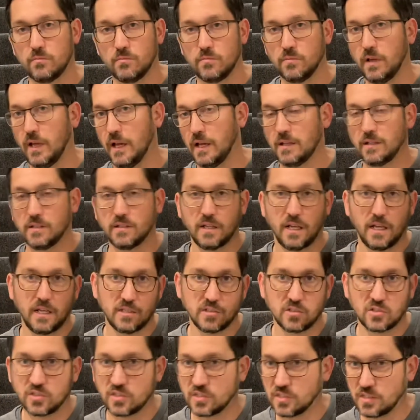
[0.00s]
at
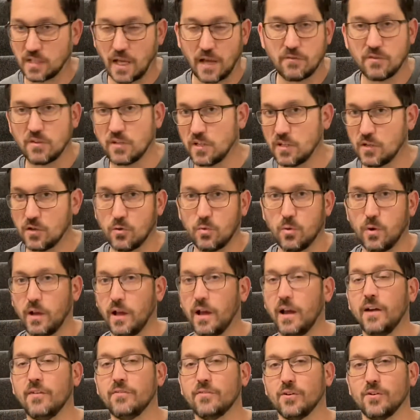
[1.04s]
age 70 or
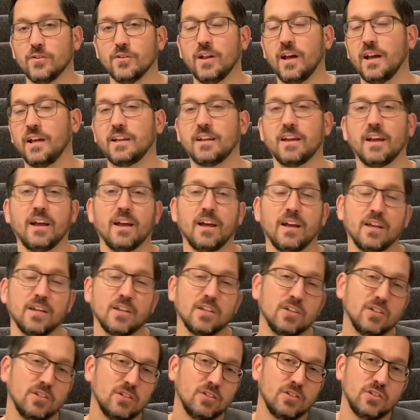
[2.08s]
whatever. Like,
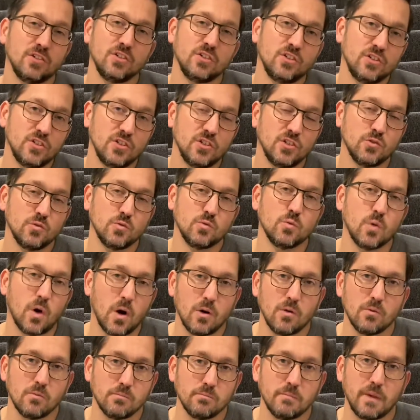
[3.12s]
you
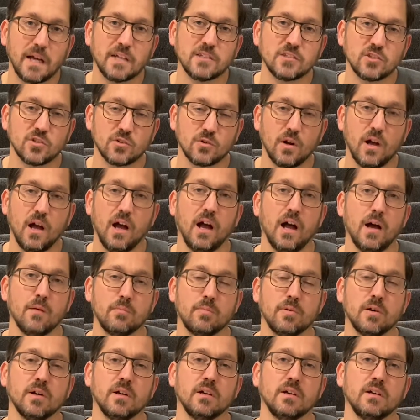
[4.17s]
won't measure
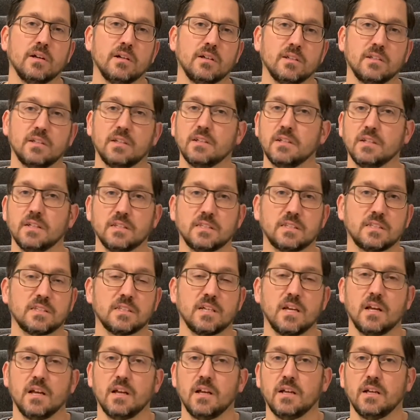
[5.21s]
up to this,
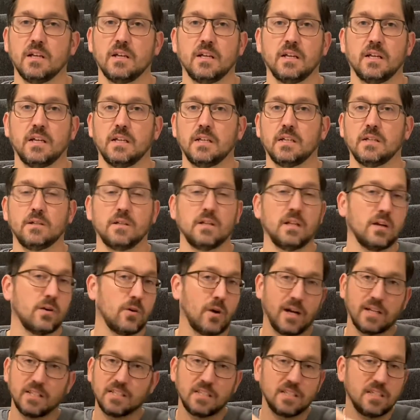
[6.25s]

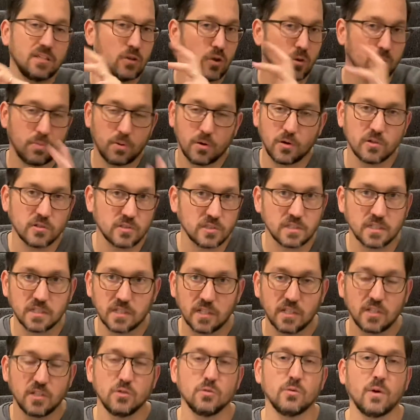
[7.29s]
ideal person
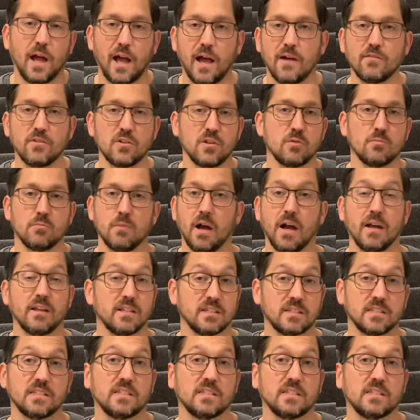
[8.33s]
that you have in your mind, this